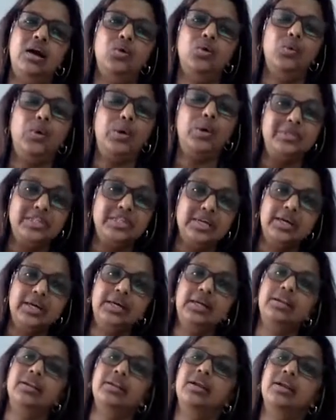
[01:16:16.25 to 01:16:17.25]

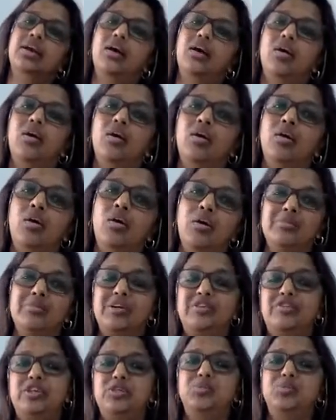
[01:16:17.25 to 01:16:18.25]
website or on my
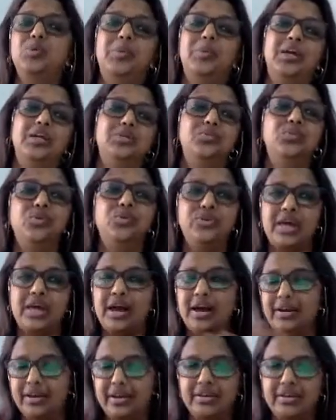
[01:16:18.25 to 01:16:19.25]
Facebook page. Both
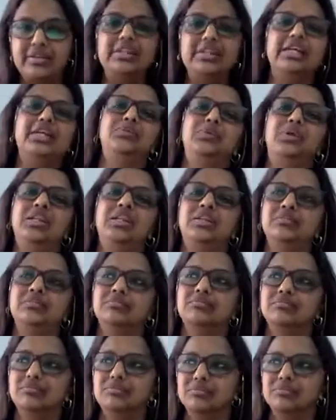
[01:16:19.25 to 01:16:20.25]
are Carol Edwin
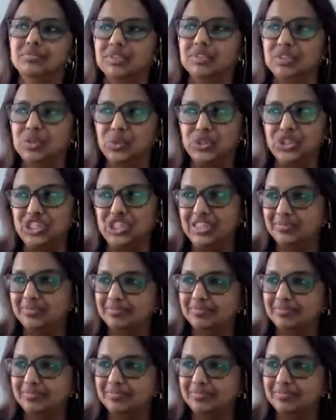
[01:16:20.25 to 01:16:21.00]
Coaching.